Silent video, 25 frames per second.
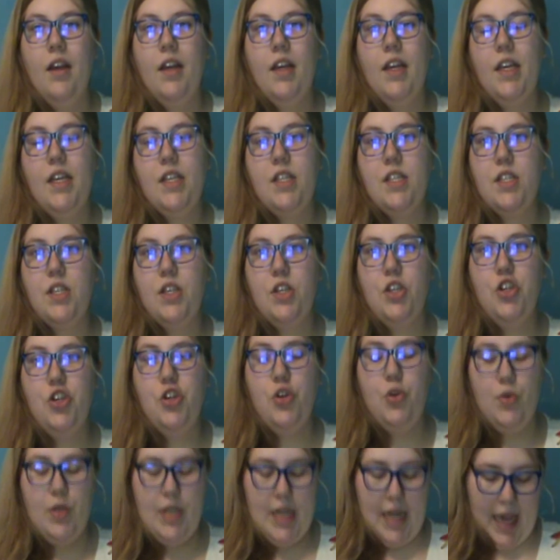it's a
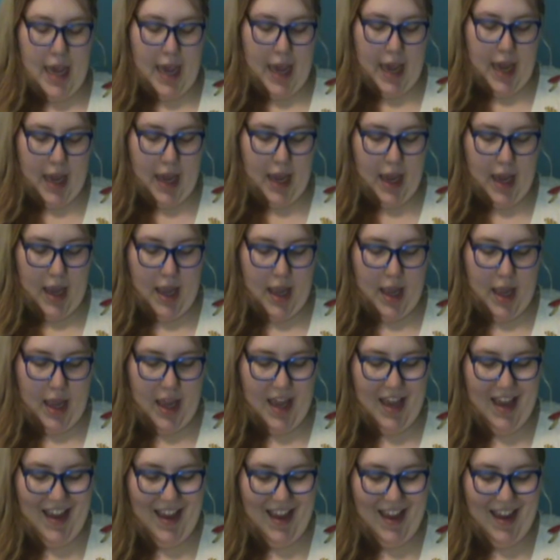new day,
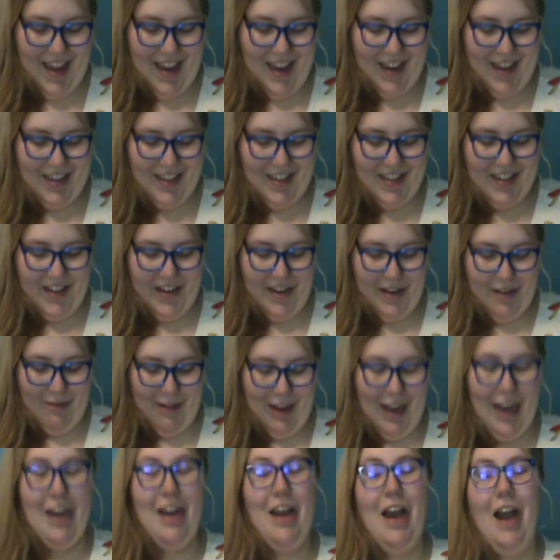and
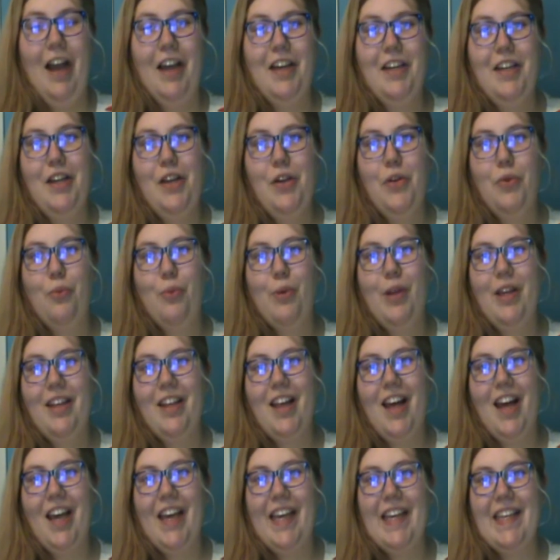I didn't
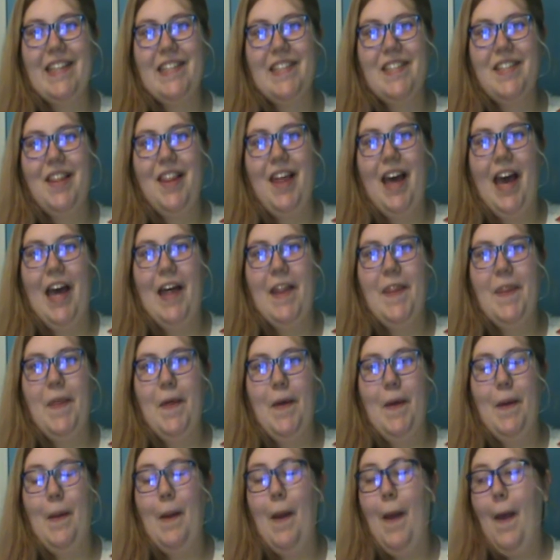realize that
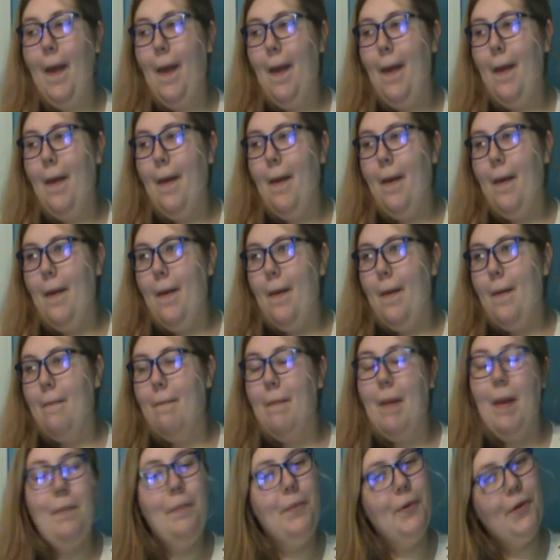the
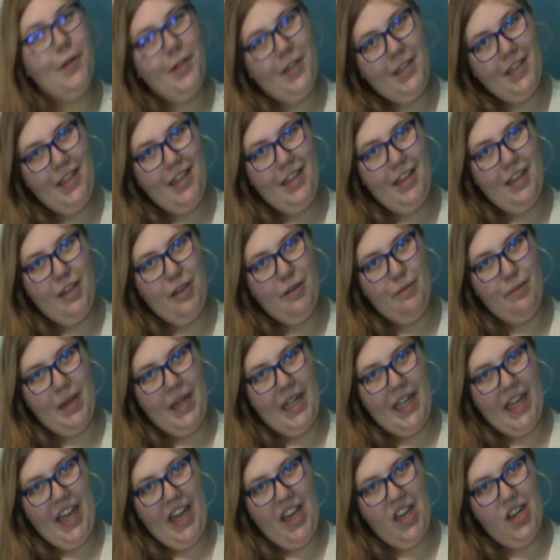memory in
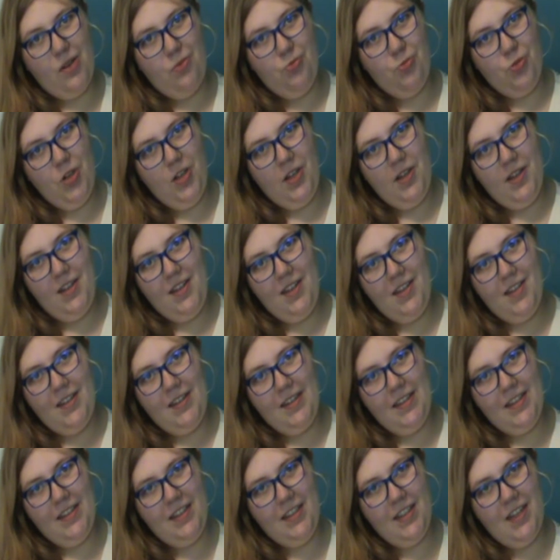my camera
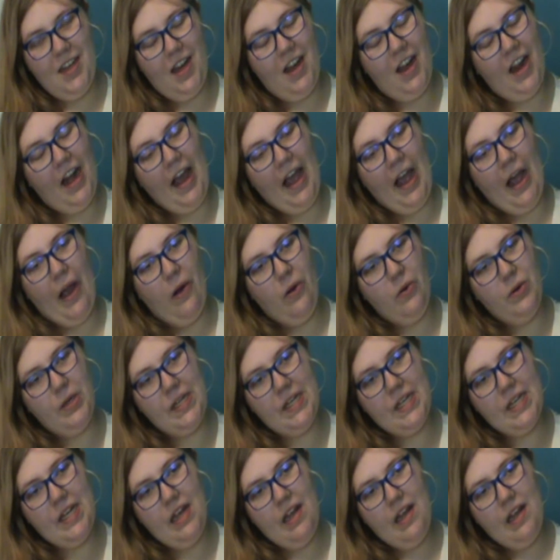cut out